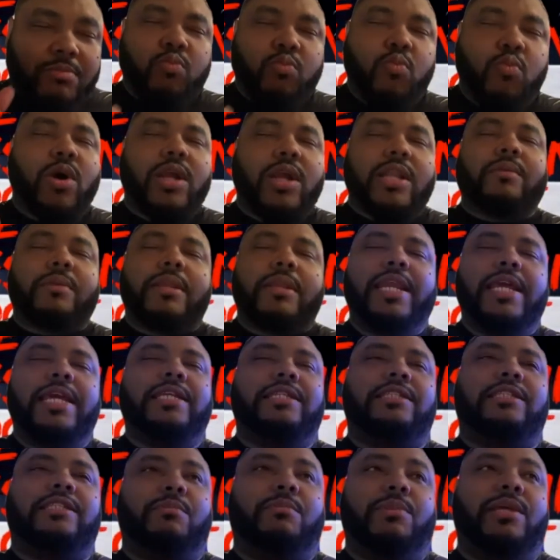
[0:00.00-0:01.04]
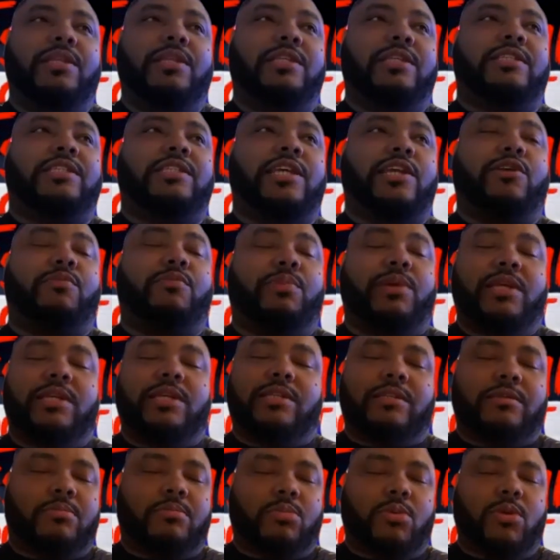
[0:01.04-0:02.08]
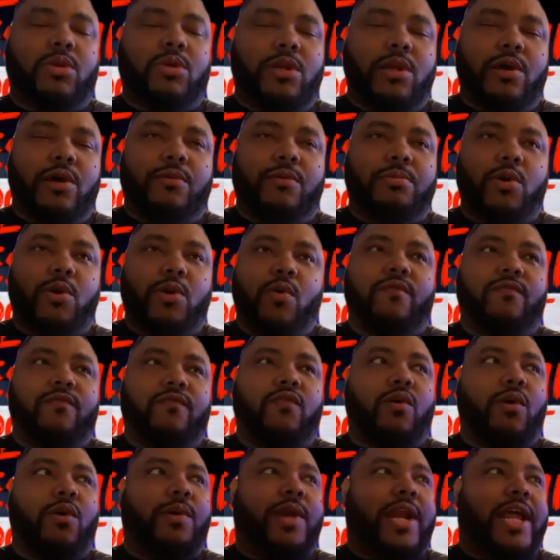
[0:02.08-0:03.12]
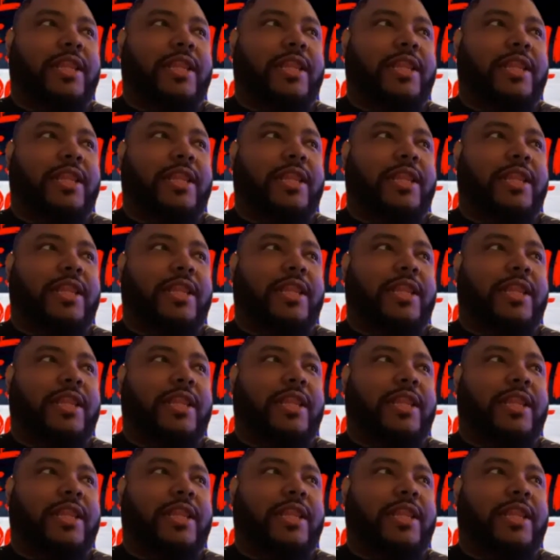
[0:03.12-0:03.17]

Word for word: what needs to be the centerpiece, you know, going forward.